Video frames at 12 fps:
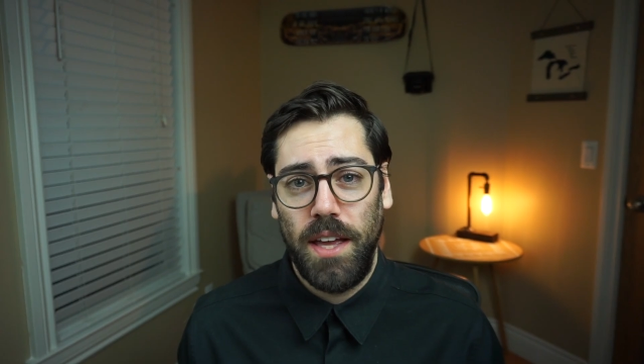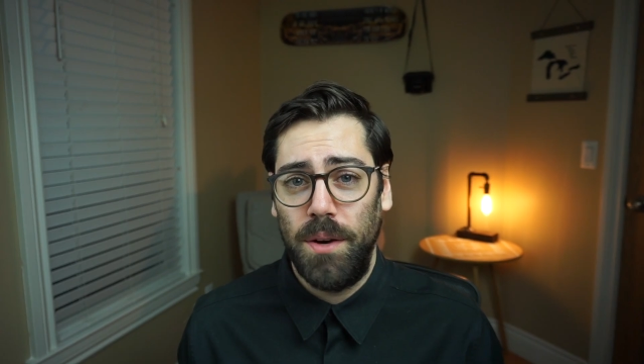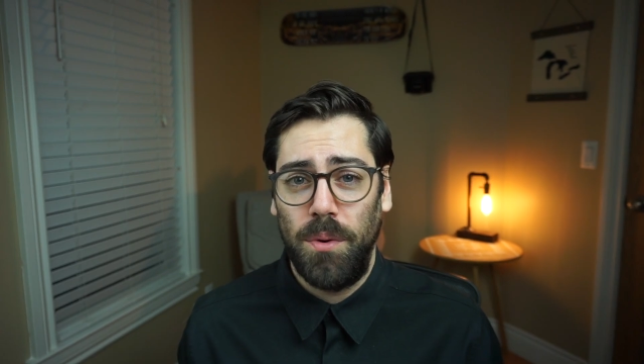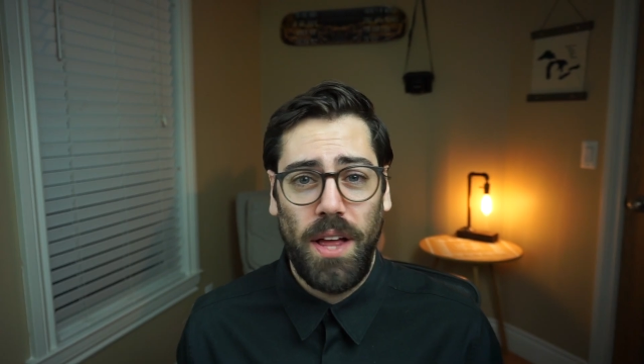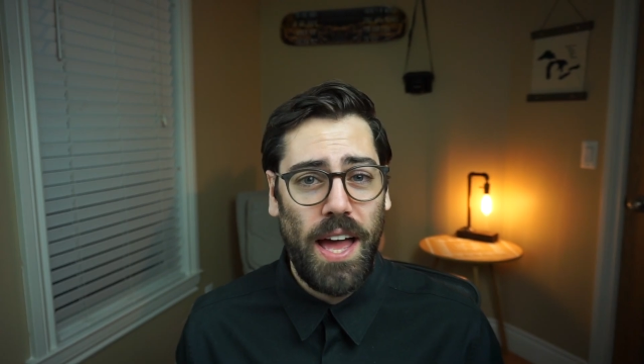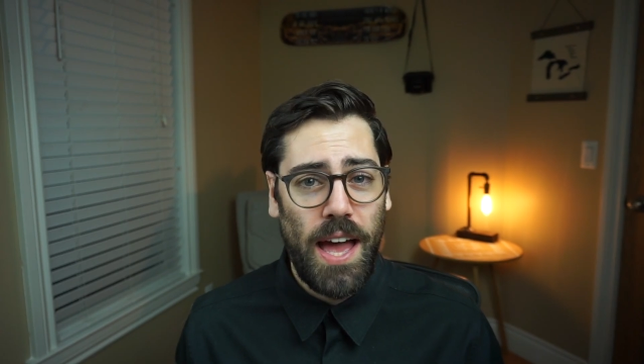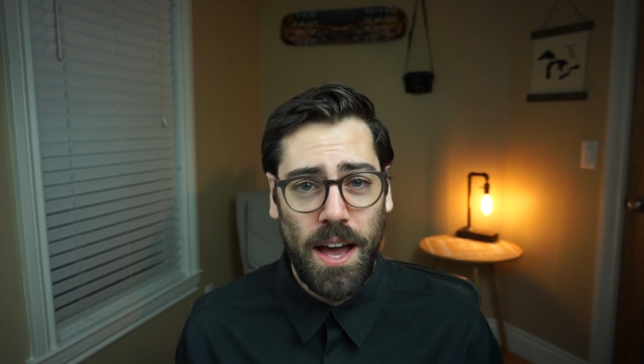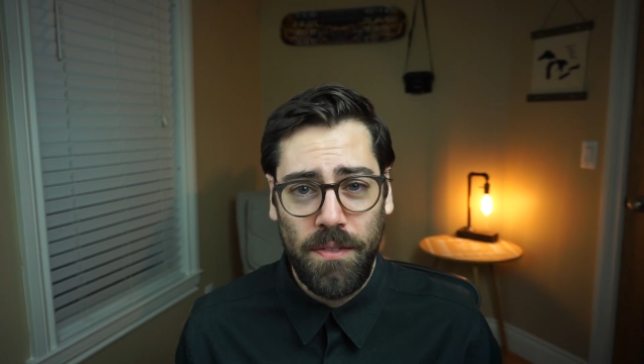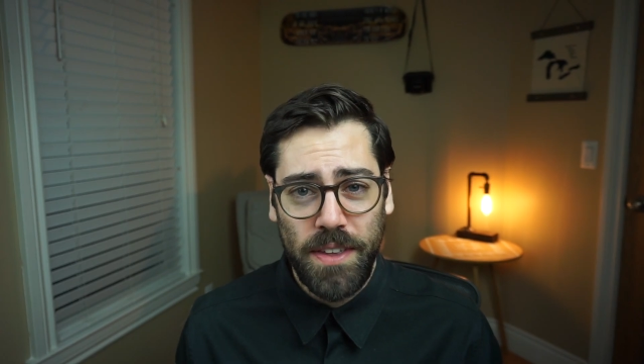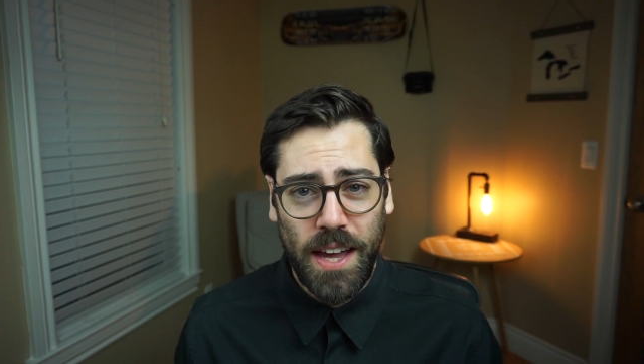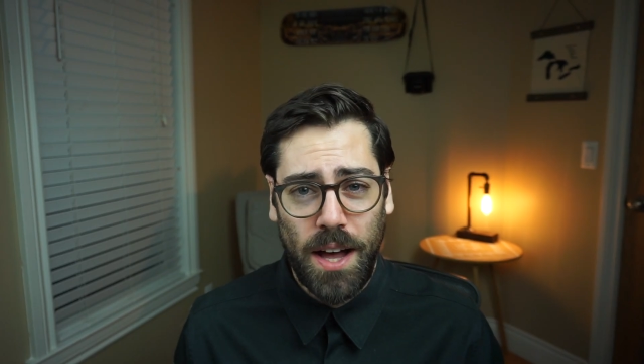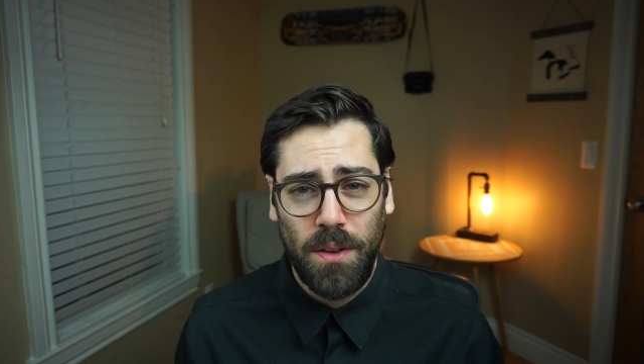and it will have
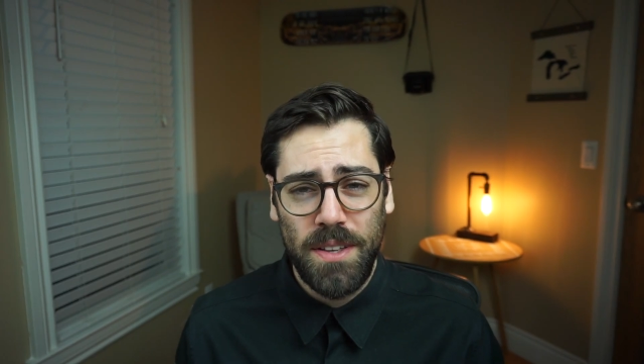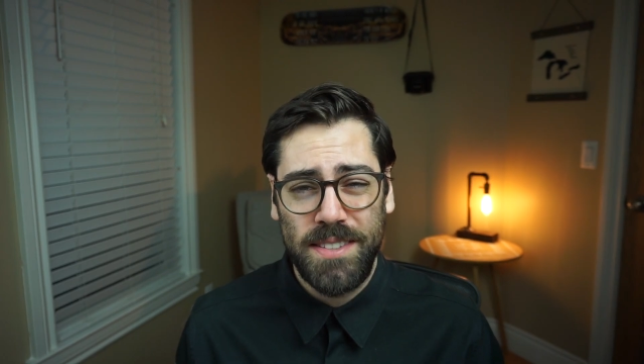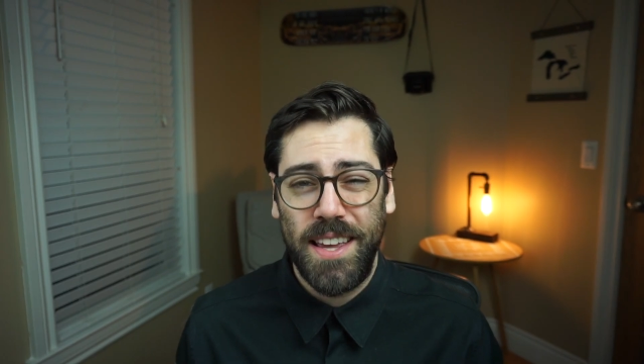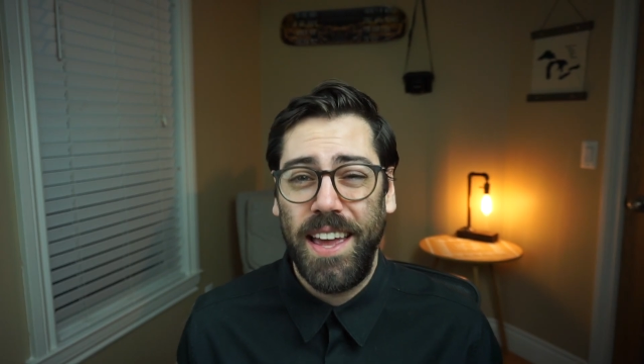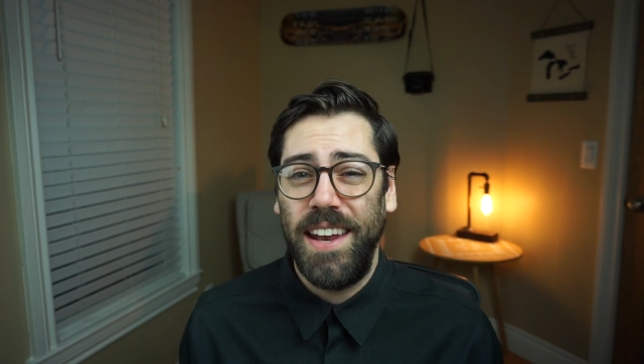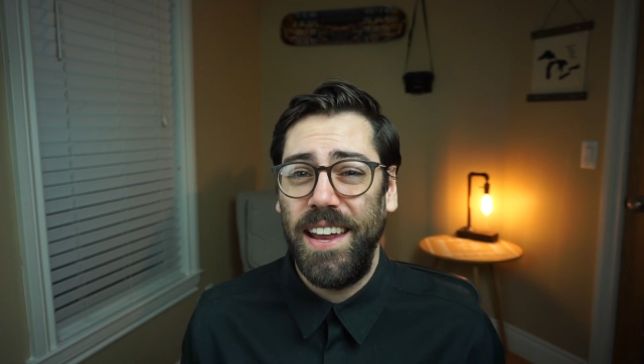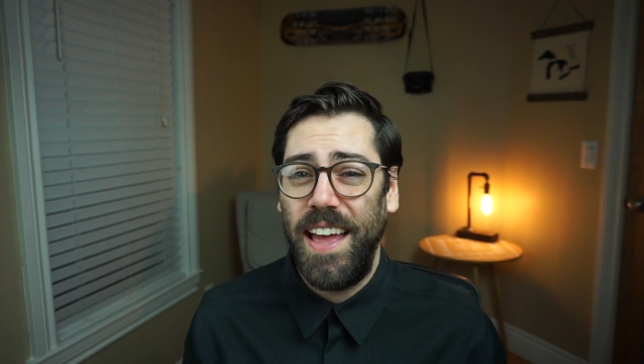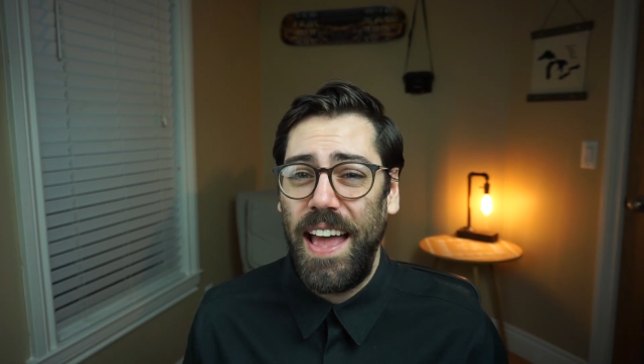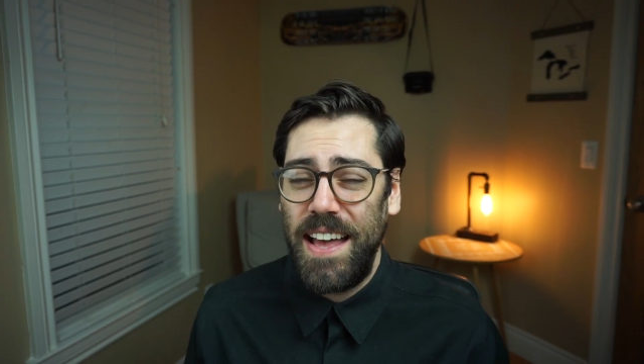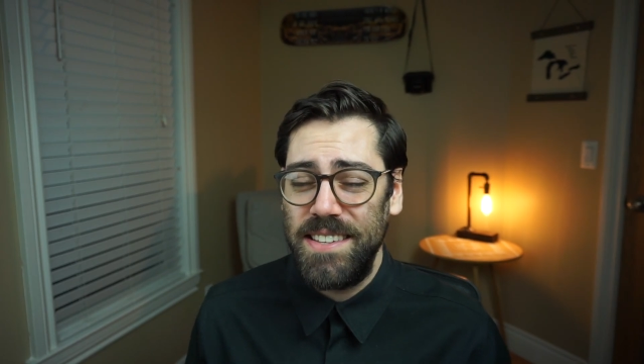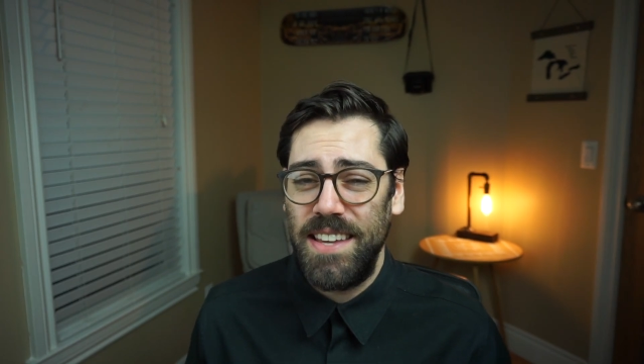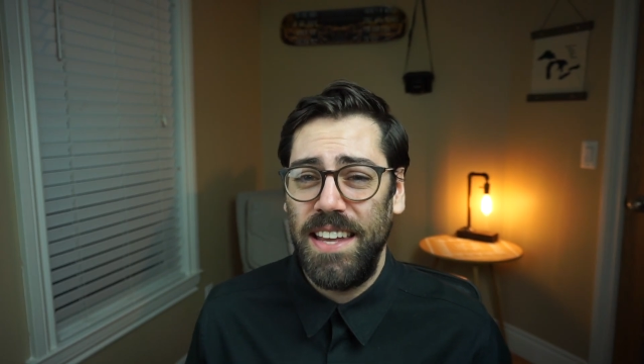the outlets and it has